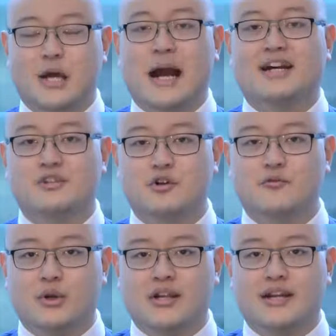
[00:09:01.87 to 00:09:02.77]
Now, as
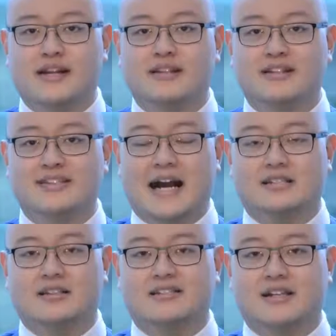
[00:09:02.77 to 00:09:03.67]
you're putting in these
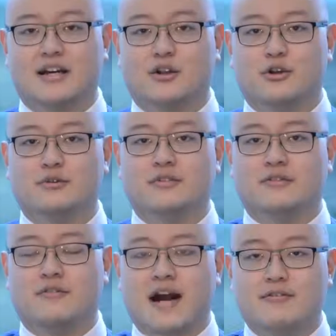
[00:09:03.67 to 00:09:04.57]
assets together
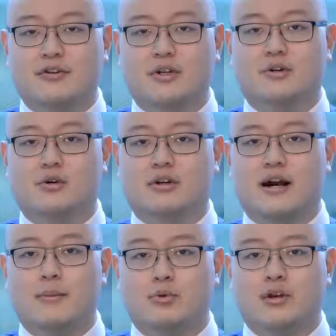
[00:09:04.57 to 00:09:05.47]
using Fiverr or
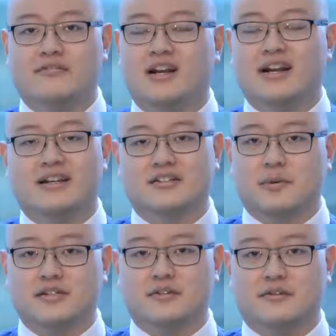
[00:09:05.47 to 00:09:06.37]
Upwork, very
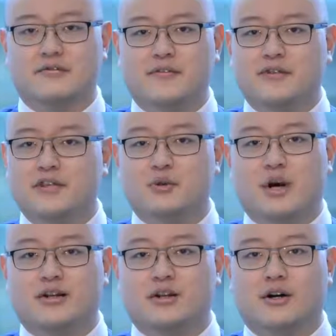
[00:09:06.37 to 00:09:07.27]
inexpensively, $50 to
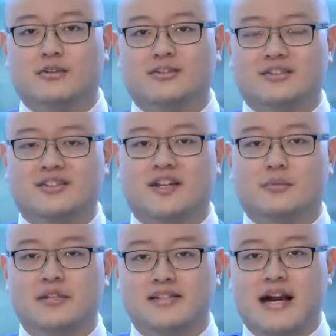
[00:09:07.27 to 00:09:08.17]
$100 to set
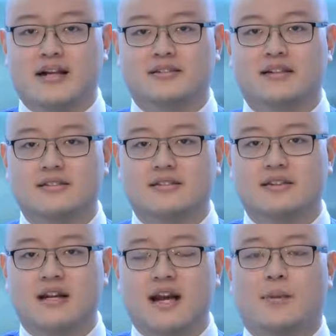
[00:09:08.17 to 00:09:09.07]
up these
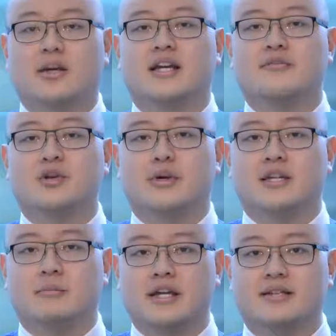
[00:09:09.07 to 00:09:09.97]
assets, I want to give you,
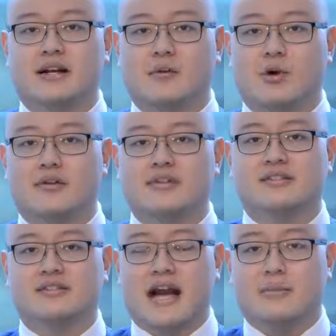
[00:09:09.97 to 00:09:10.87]
in the meantime, while
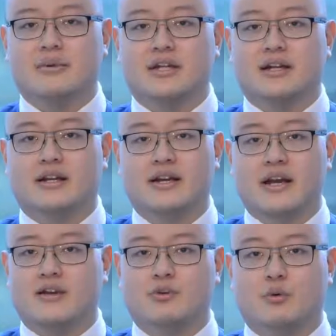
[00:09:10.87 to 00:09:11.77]
this is happening,
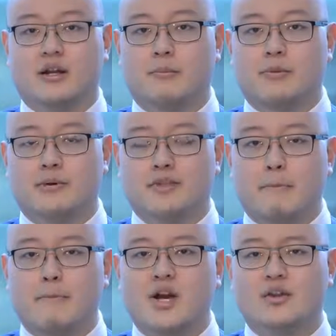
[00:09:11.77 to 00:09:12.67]
if you want to be able to
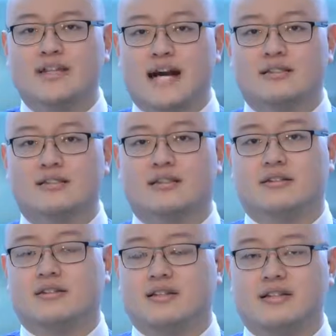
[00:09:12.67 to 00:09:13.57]
build an asset
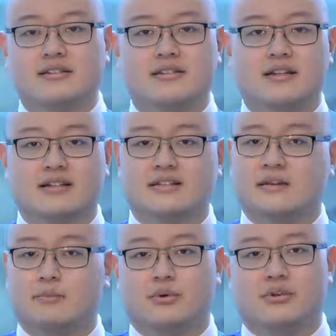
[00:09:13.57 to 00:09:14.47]
that's easy and
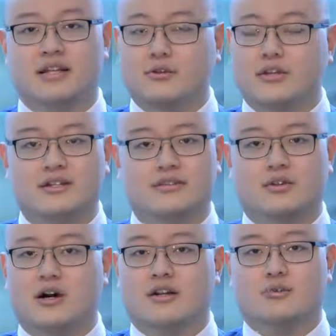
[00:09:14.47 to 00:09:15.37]
simple that you can just
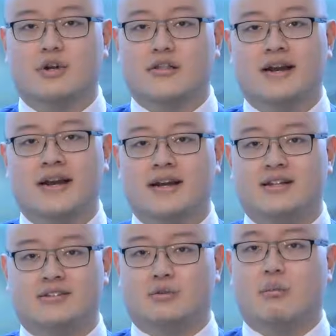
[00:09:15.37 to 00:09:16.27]
launch with
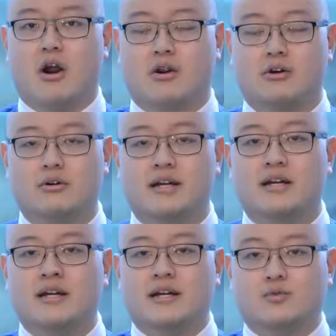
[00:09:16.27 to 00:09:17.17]
tomorrow,
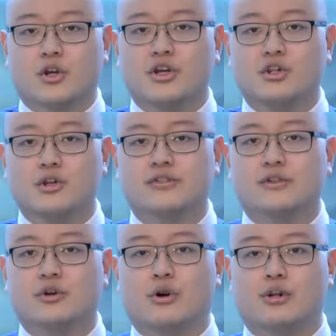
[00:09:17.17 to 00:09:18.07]
is what you can do is
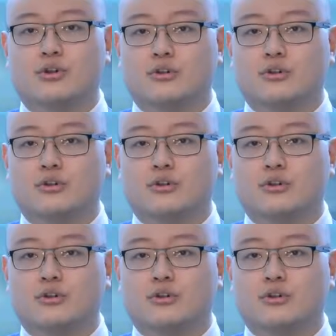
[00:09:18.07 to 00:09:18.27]
you can go on